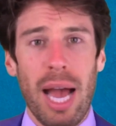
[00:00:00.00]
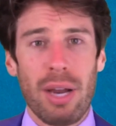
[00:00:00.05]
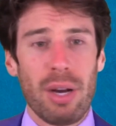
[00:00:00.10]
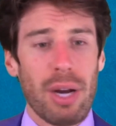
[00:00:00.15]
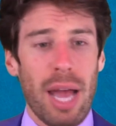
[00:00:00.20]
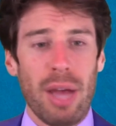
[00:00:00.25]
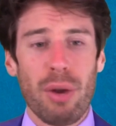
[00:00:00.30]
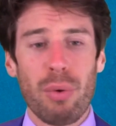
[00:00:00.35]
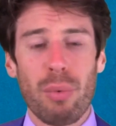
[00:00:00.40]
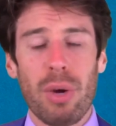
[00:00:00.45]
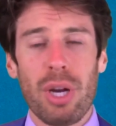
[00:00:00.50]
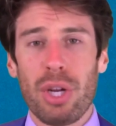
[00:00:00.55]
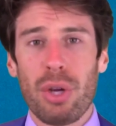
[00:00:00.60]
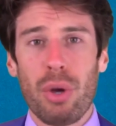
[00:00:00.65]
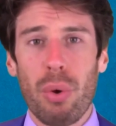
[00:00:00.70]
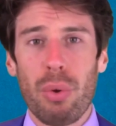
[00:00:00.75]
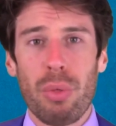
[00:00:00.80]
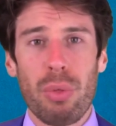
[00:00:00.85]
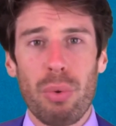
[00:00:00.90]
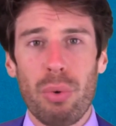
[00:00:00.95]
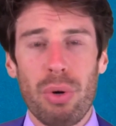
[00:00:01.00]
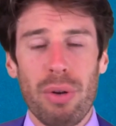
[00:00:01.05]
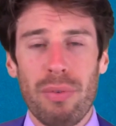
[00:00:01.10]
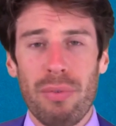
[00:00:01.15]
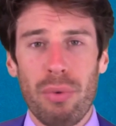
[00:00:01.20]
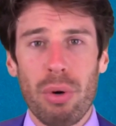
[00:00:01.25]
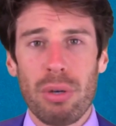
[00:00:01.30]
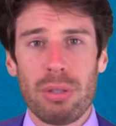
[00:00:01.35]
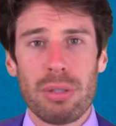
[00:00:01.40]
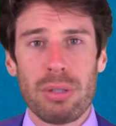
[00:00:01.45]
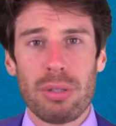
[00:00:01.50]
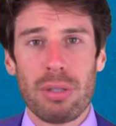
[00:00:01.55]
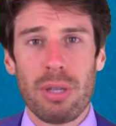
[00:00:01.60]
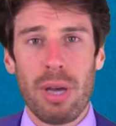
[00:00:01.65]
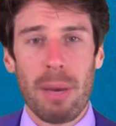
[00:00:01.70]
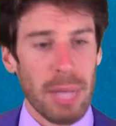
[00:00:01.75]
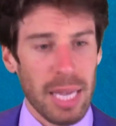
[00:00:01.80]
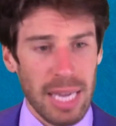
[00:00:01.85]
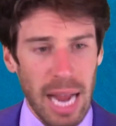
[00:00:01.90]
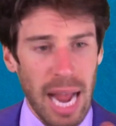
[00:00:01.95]
I don't, I don't want to go through a divorce.
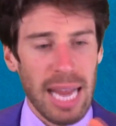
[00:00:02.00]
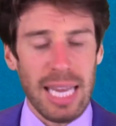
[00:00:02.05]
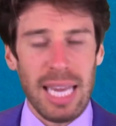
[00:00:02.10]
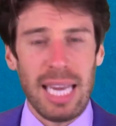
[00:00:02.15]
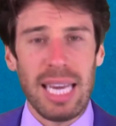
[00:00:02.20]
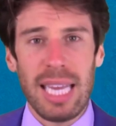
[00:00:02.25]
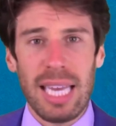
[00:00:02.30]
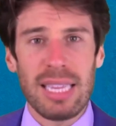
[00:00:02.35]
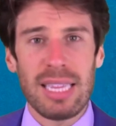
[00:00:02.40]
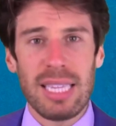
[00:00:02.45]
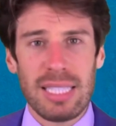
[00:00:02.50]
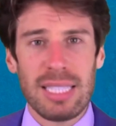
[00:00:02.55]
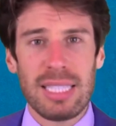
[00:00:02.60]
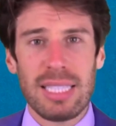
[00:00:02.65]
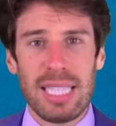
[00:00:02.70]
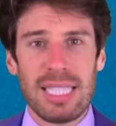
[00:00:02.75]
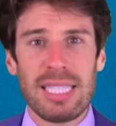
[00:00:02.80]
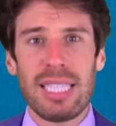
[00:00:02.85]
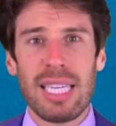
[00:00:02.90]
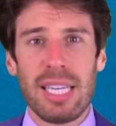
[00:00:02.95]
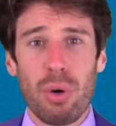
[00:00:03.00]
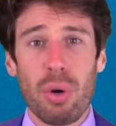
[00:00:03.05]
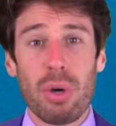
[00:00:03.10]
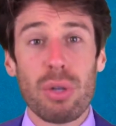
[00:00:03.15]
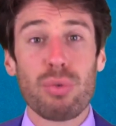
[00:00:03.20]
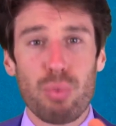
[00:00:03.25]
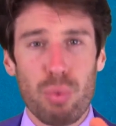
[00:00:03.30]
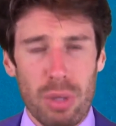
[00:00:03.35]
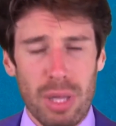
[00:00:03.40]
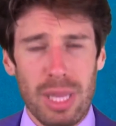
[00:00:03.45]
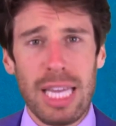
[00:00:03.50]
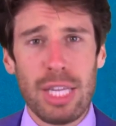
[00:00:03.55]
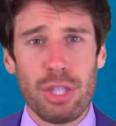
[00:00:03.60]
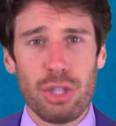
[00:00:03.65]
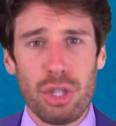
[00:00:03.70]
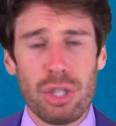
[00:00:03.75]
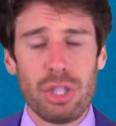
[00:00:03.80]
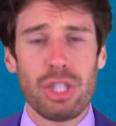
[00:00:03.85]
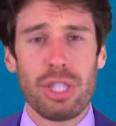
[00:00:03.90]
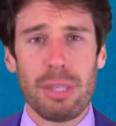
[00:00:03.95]
I'm like, I got to get this this thing called
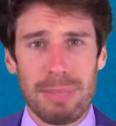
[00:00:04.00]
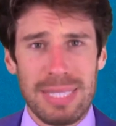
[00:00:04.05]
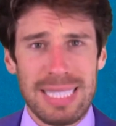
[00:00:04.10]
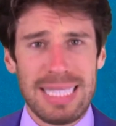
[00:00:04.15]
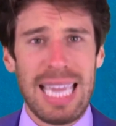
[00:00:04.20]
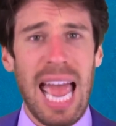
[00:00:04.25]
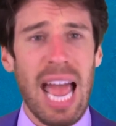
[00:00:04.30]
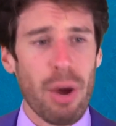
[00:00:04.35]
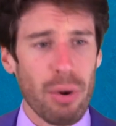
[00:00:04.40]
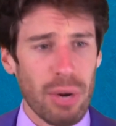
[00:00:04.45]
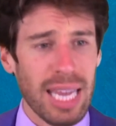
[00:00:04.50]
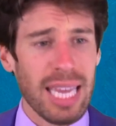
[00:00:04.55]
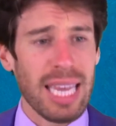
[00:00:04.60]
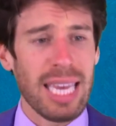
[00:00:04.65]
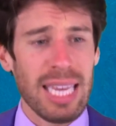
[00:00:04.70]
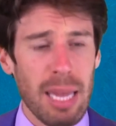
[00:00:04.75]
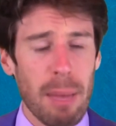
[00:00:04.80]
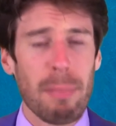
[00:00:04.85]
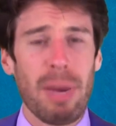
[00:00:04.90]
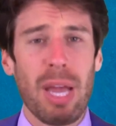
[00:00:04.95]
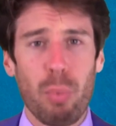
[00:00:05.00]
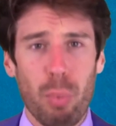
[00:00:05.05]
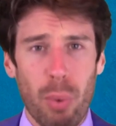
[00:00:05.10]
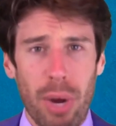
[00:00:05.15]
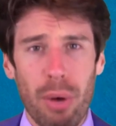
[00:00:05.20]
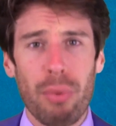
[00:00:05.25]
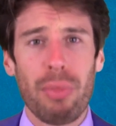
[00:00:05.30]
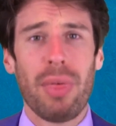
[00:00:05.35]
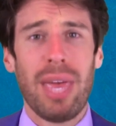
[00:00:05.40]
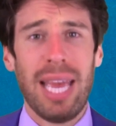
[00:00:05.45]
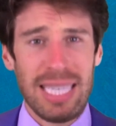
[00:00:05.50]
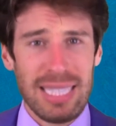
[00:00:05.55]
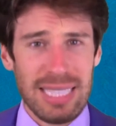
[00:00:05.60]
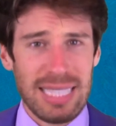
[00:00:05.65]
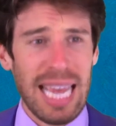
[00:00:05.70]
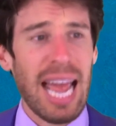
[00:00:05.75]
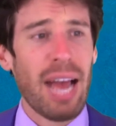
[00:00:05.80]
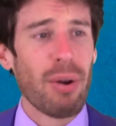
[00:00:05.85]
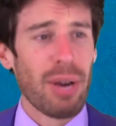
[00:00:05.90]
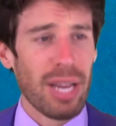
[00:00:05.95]
relationships down. I got to get my wealth
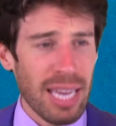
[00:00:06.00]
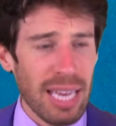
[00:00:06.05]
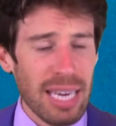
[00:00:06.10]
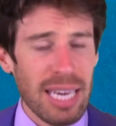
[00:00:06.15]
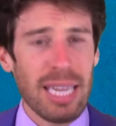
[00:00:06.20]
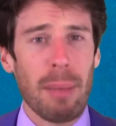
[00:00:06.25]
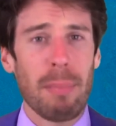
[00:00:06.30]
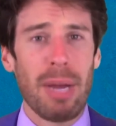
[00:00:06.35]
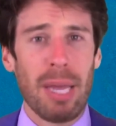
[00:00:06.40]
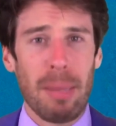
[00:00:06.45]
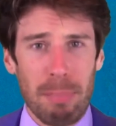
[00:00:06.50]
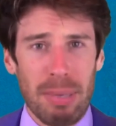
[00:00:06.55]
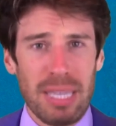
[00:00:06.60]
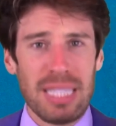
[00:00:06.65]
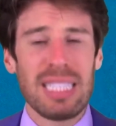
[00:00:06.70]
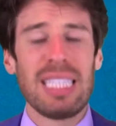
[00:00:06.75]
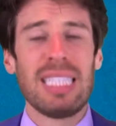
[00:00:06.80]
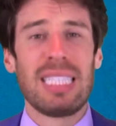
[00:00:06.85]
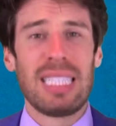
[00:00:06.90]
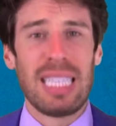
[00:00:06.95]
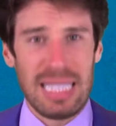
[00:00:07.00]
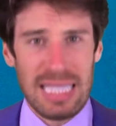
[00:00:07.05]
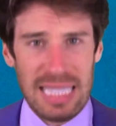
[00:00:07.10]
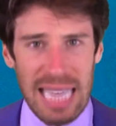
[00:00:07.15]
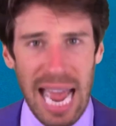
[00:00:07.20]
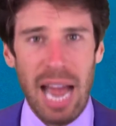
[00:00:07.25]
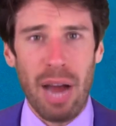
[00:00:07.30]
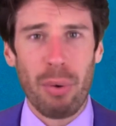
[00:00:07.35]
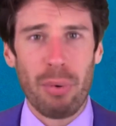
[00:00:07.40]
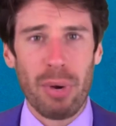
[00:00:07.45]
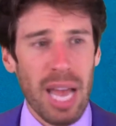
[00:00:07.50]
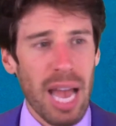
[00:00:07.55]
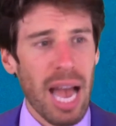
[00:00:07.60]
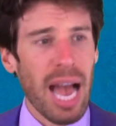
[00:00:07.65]
down. I got to get my business down.